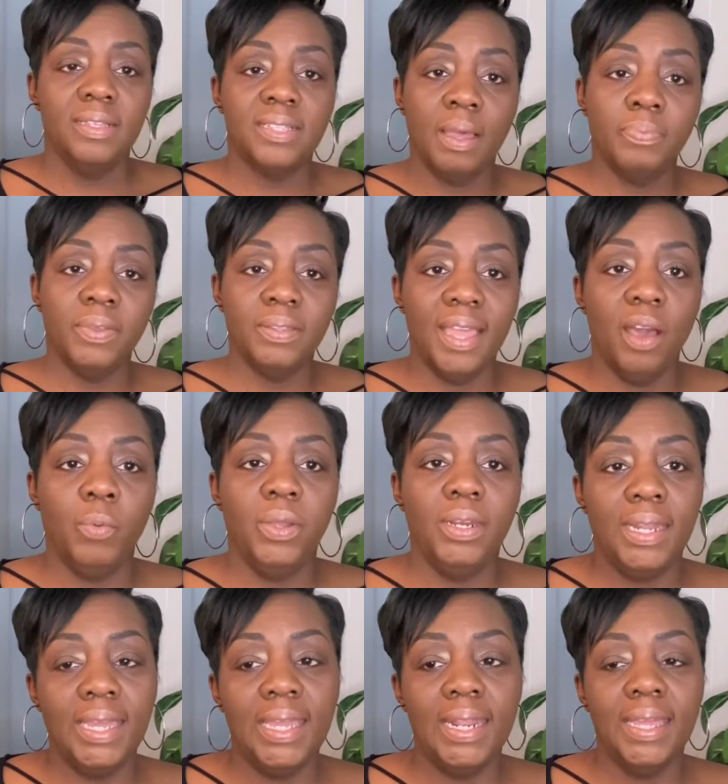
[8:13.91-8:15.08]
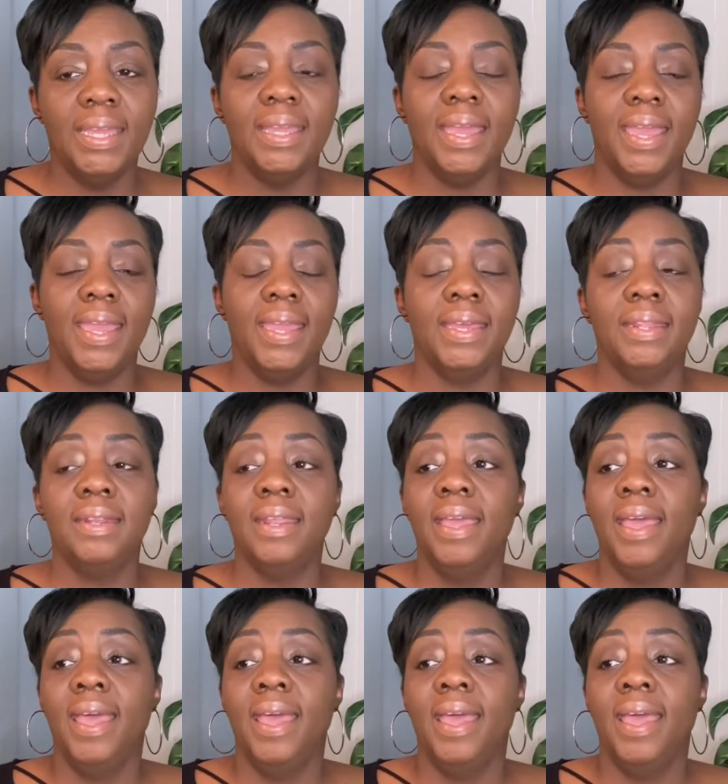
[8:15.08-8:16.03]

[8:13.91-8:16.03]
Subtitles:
Something that we needed, and